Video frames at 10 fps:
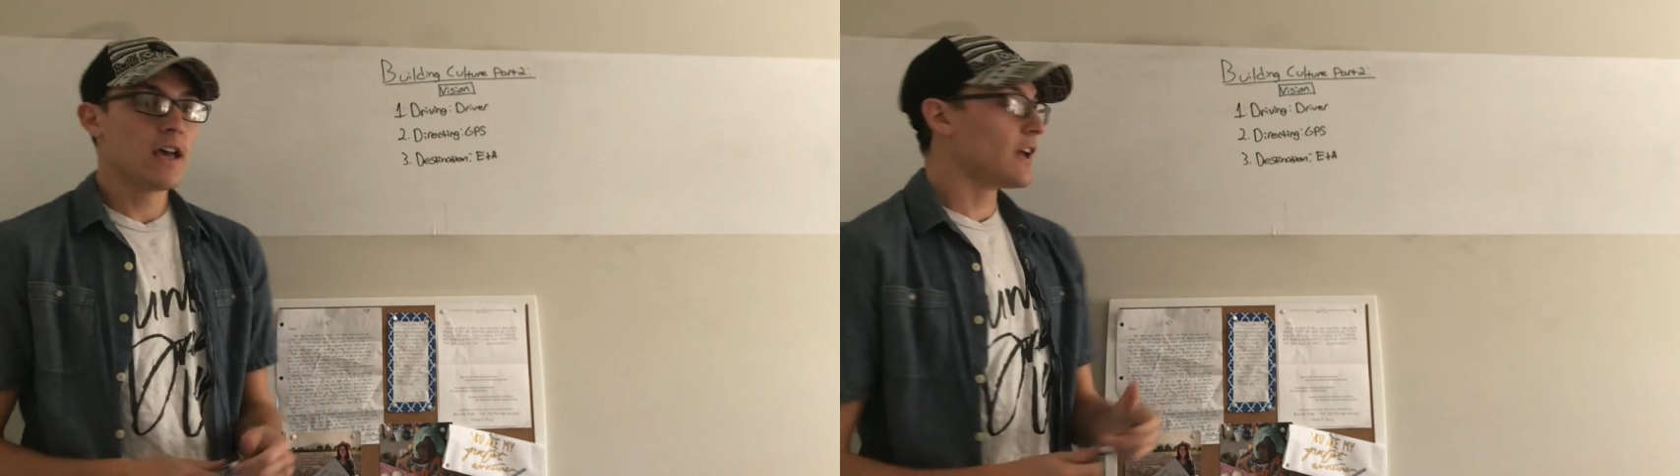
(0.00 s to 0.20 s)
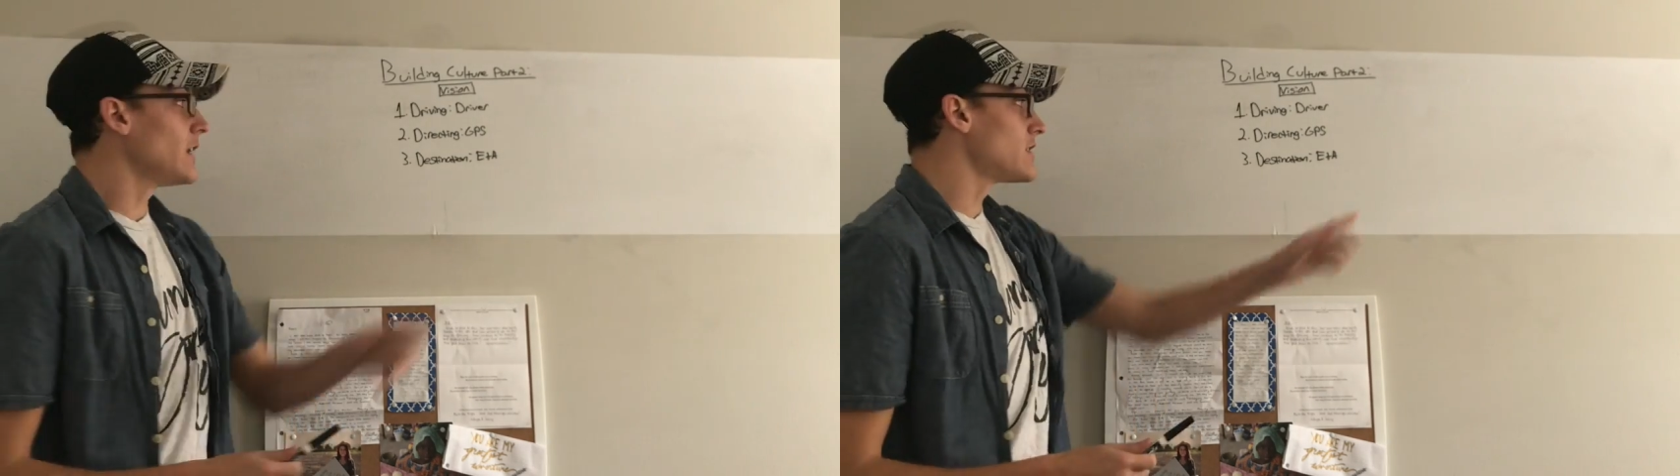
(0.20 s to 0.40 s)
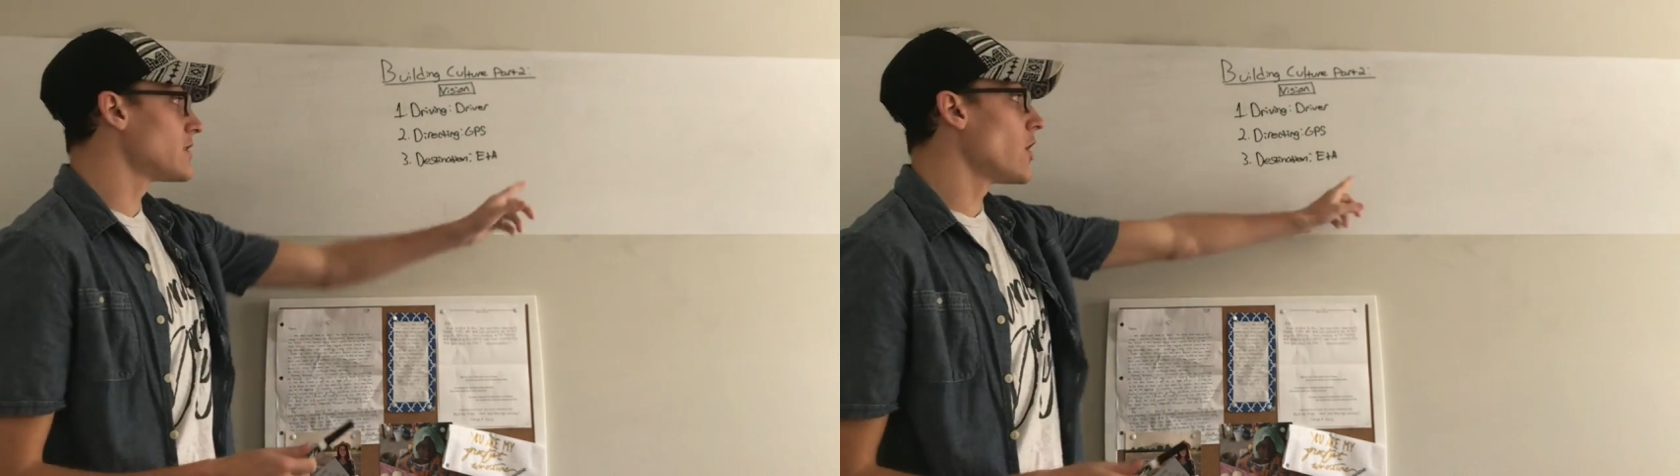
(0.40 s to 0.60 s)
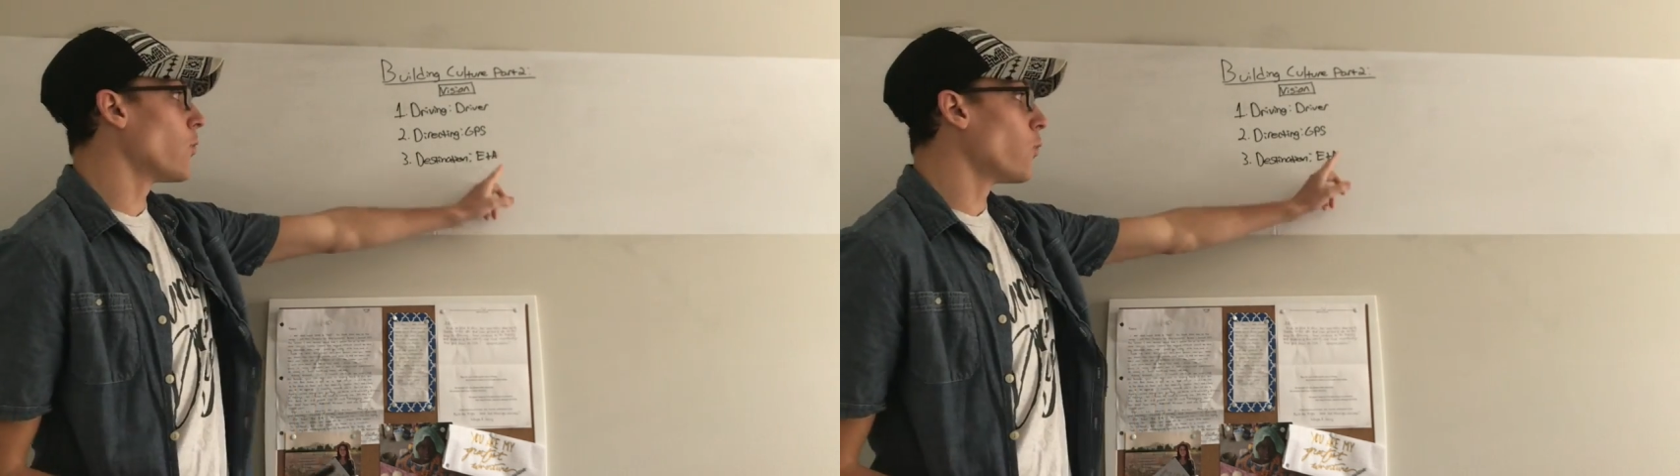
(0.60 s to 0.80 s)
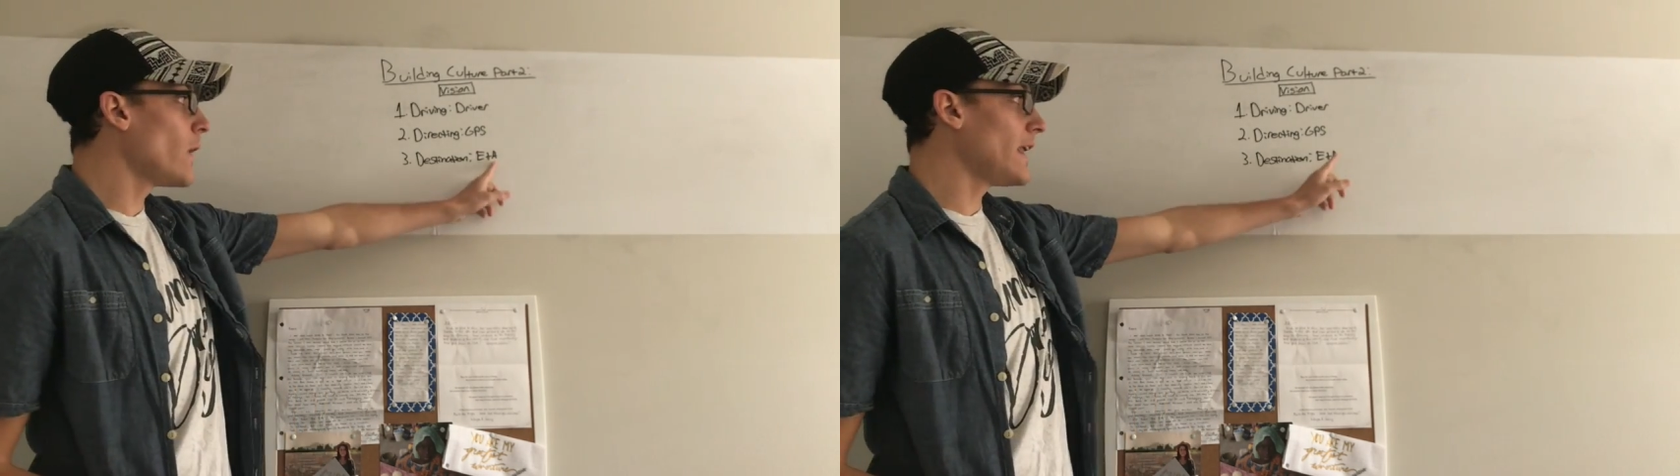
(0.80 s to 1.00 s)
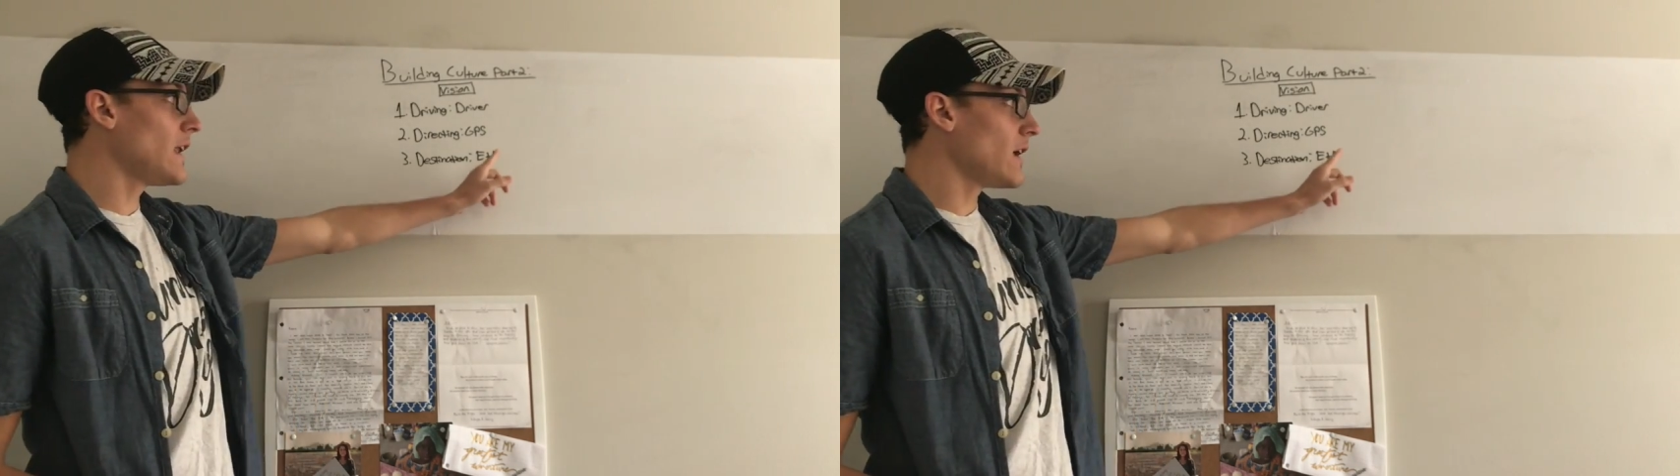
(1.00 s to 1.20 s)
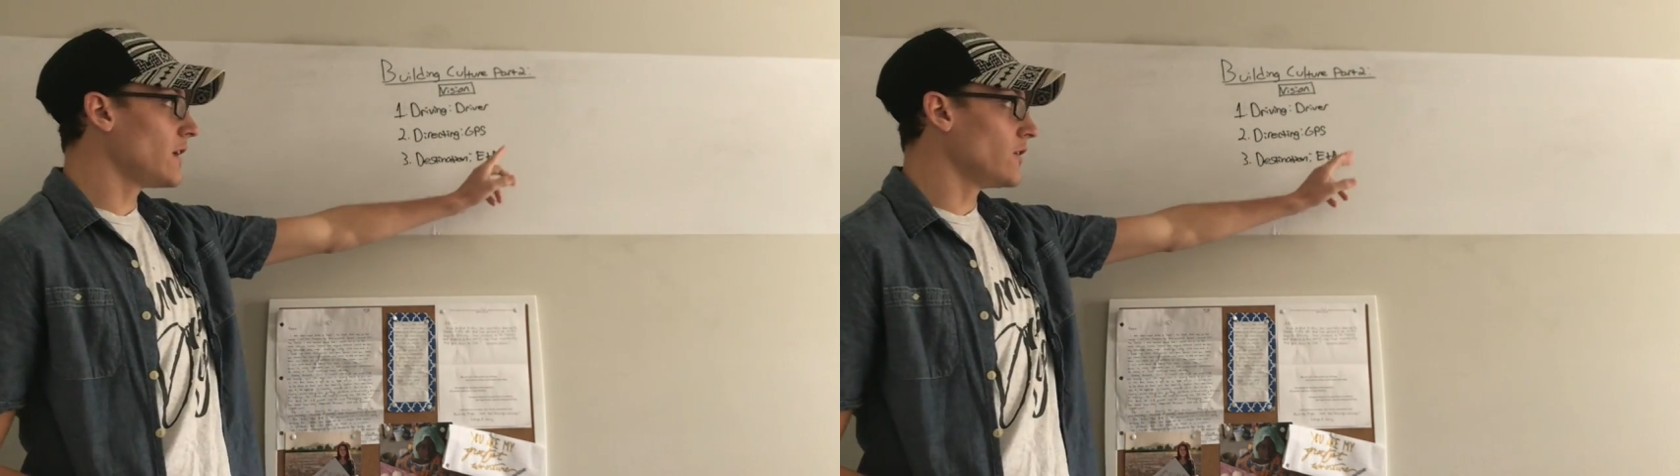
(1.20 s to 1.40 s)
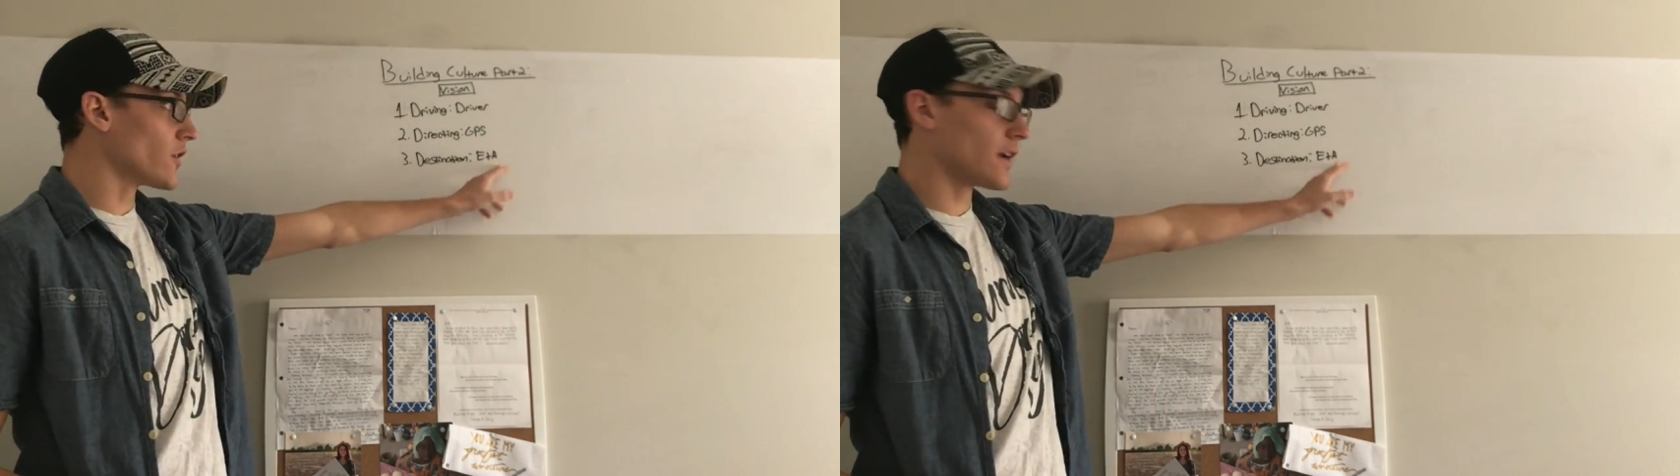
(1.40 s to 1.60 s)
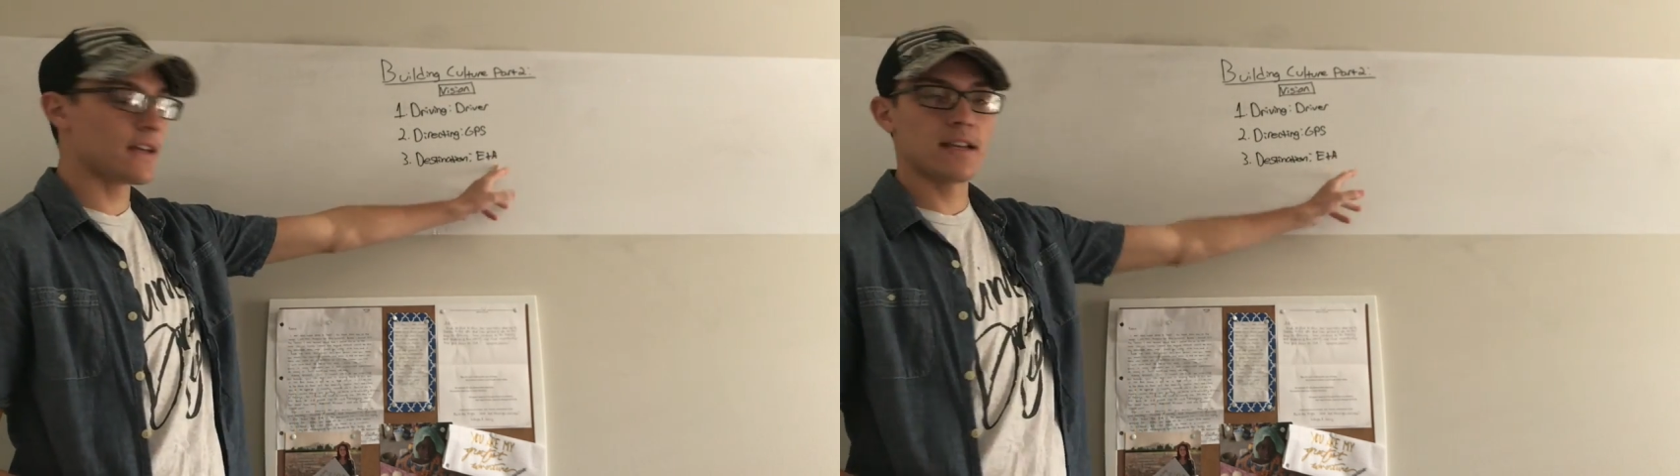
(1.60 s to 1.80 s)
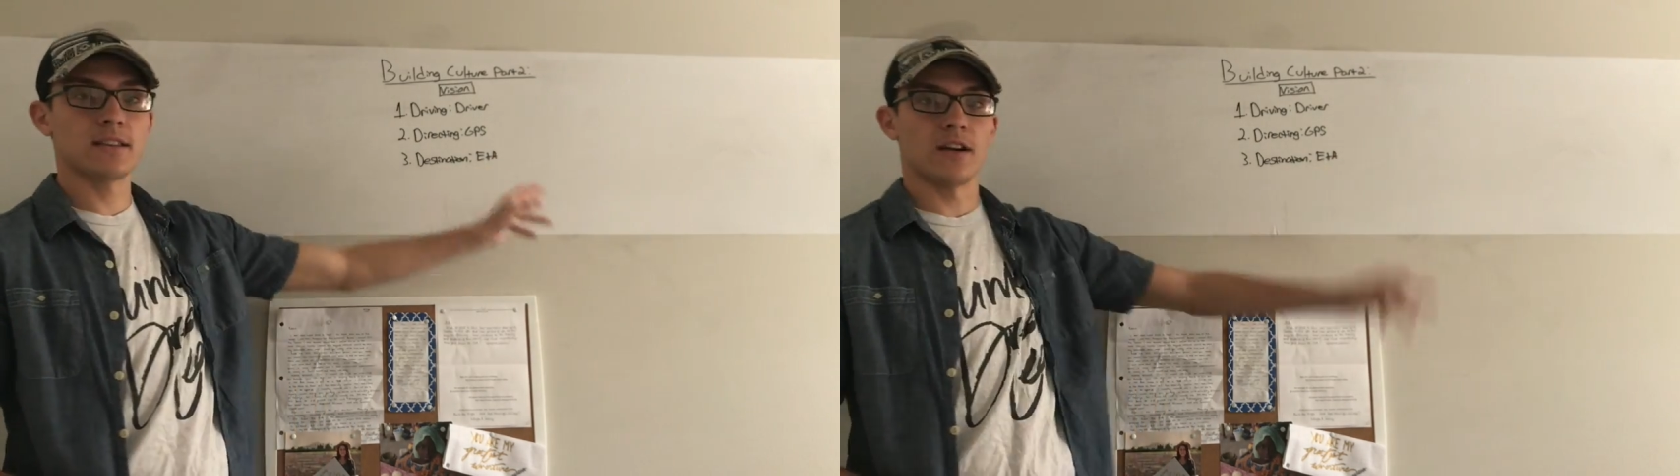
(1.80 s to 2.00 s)
you need to know when you're going to
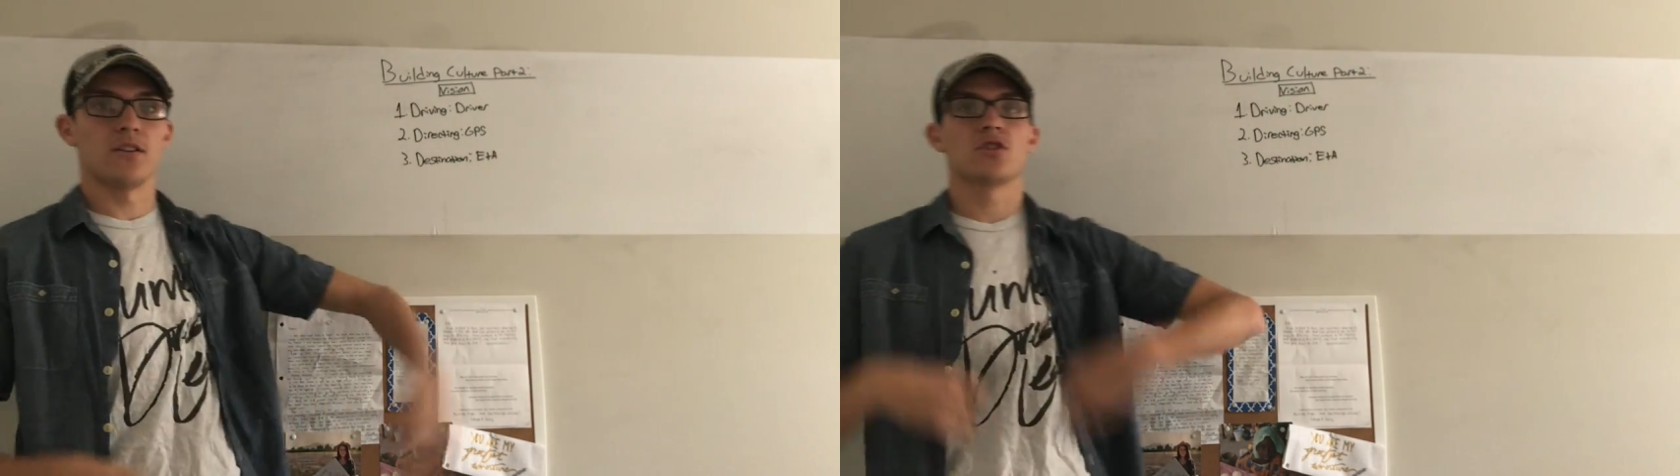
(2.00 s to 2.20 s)
get there.